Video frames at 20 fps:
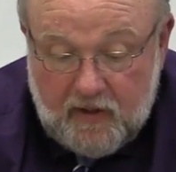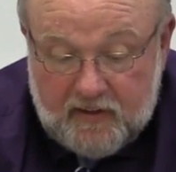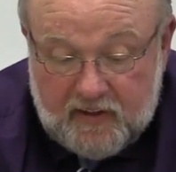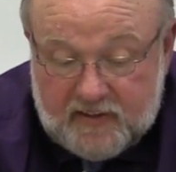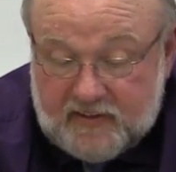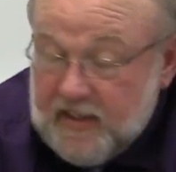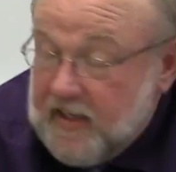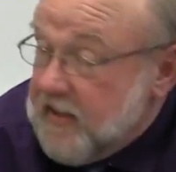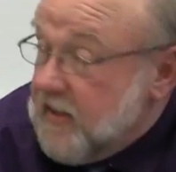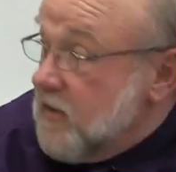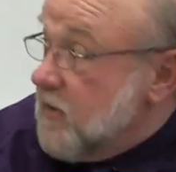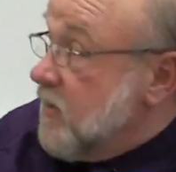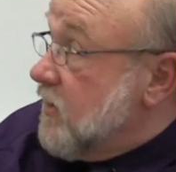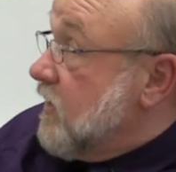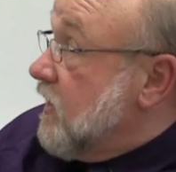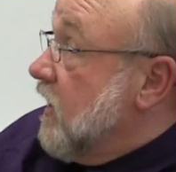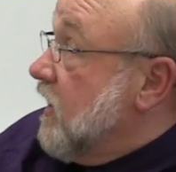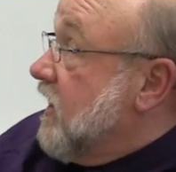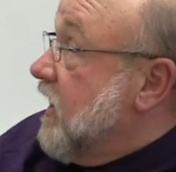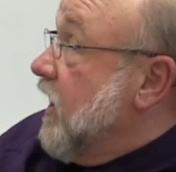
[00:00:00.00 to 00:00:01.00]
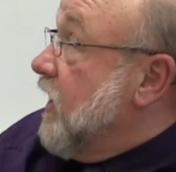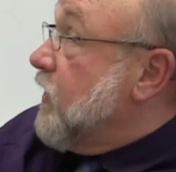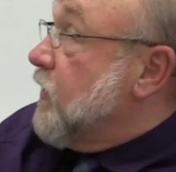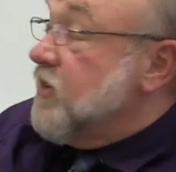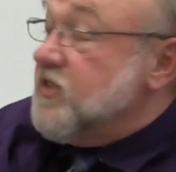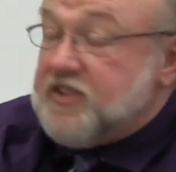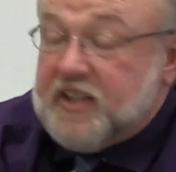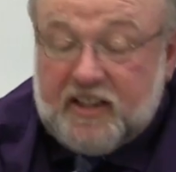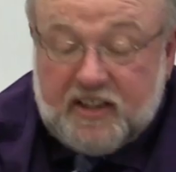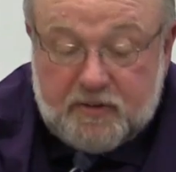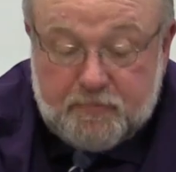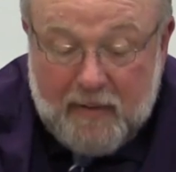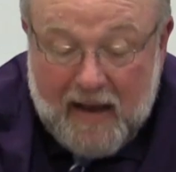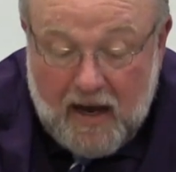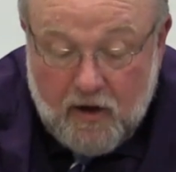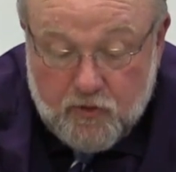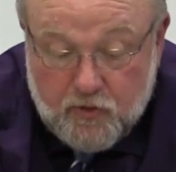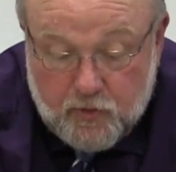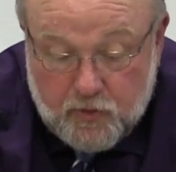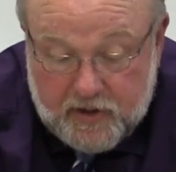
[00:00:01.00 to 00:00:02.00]
The second characteristic is
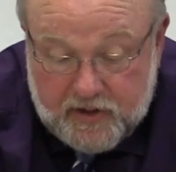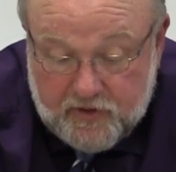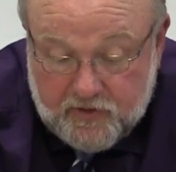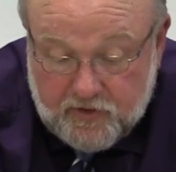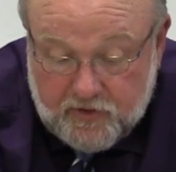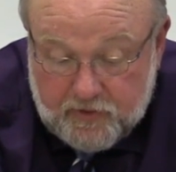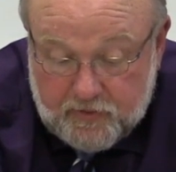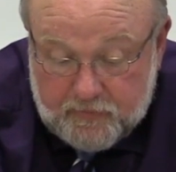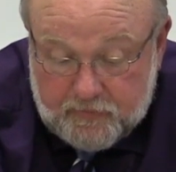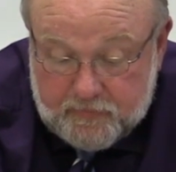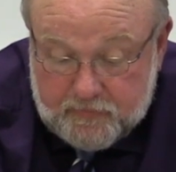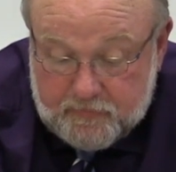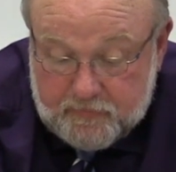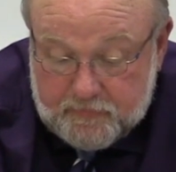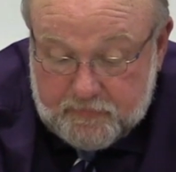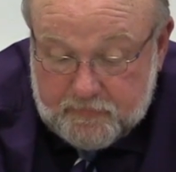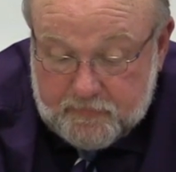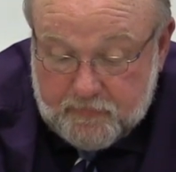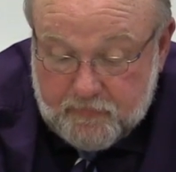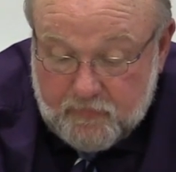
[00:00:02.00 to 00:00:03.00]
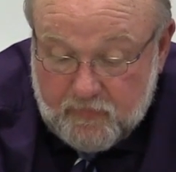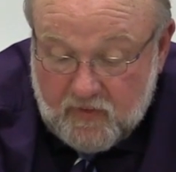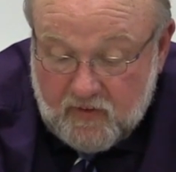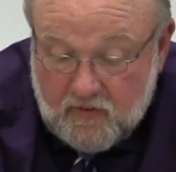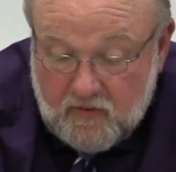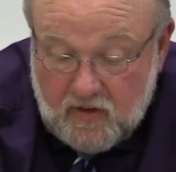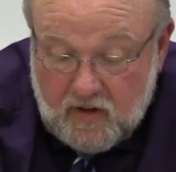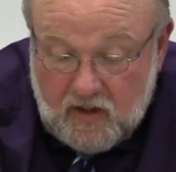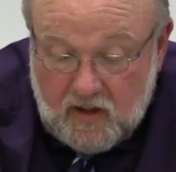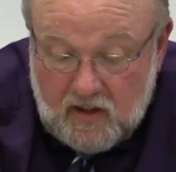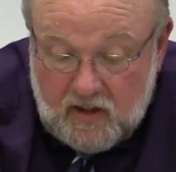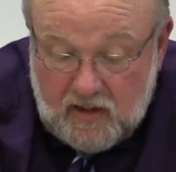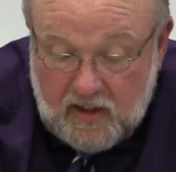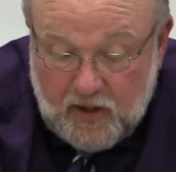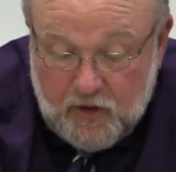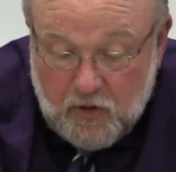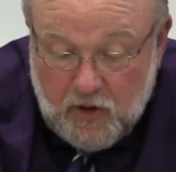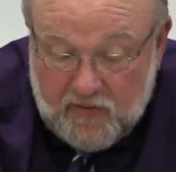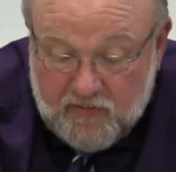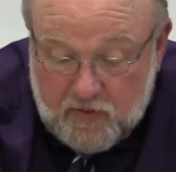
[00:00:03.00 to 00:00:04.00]
boundaries. Now
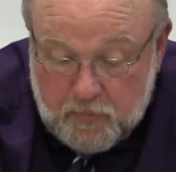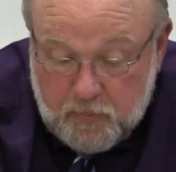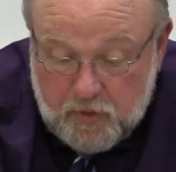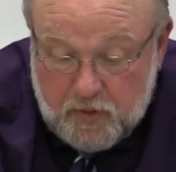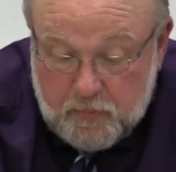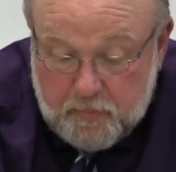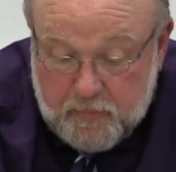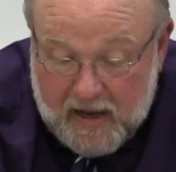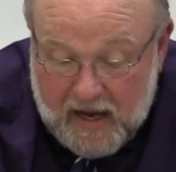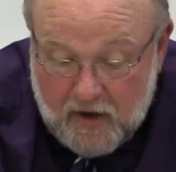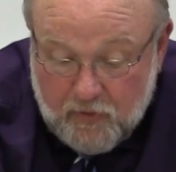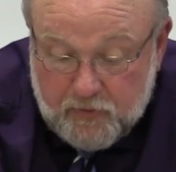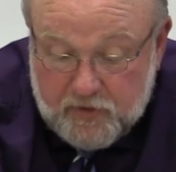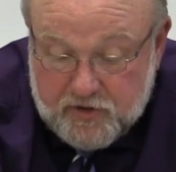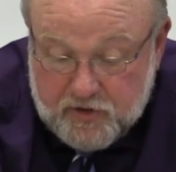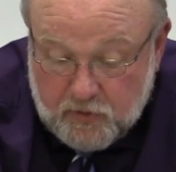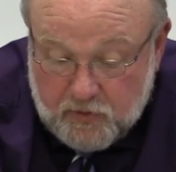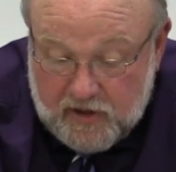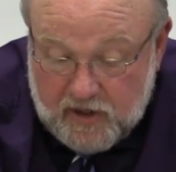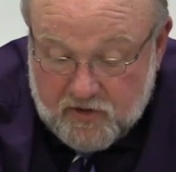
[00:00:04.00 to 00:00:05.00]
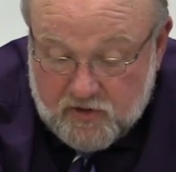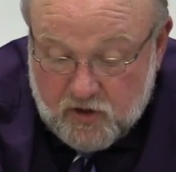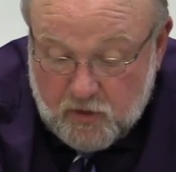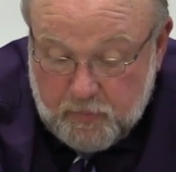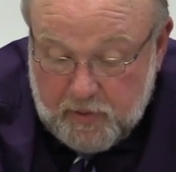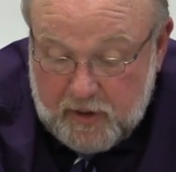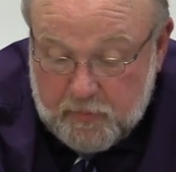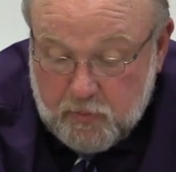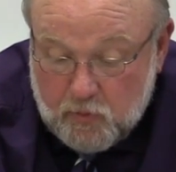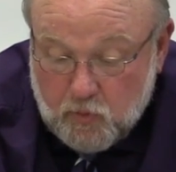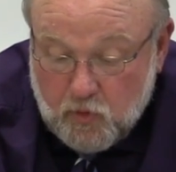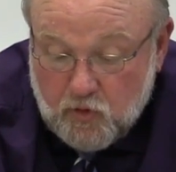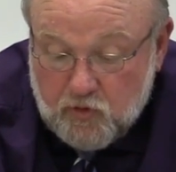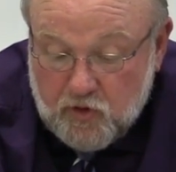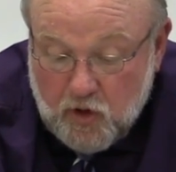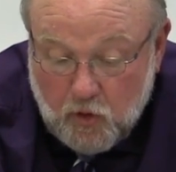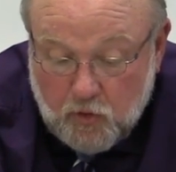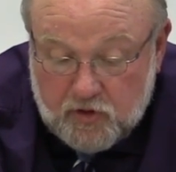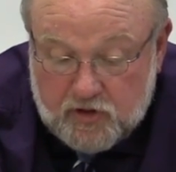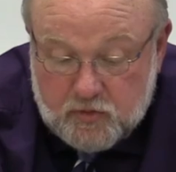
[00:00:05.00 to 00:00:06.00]
you have to put boundaries around so people will
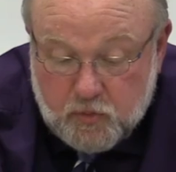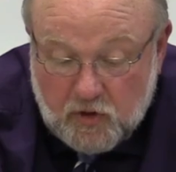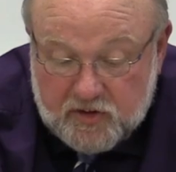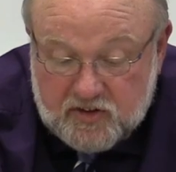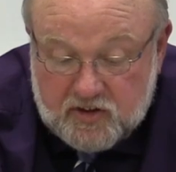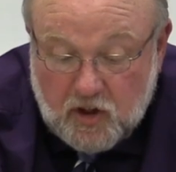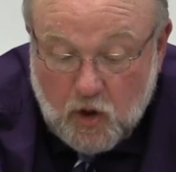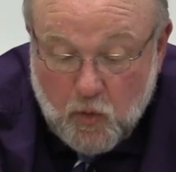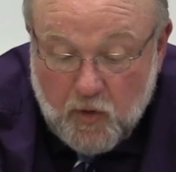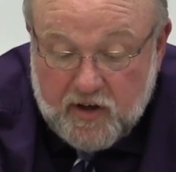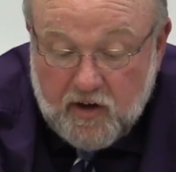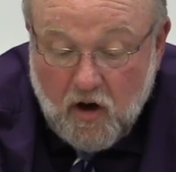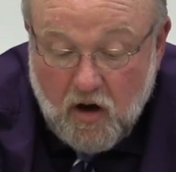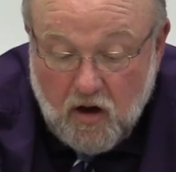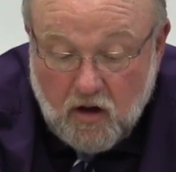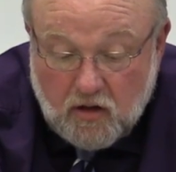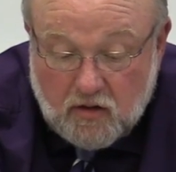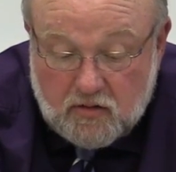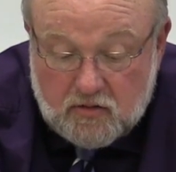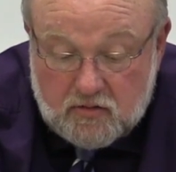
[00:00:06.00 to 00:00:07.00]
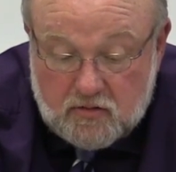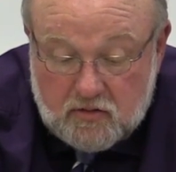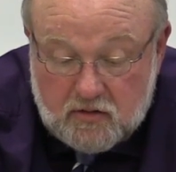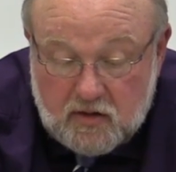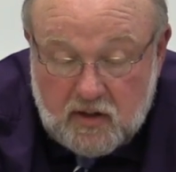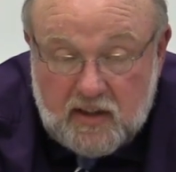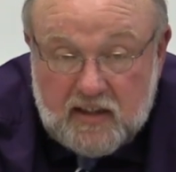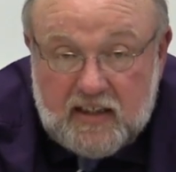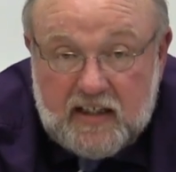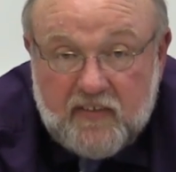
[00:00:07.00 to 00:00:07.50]
notice what's going on.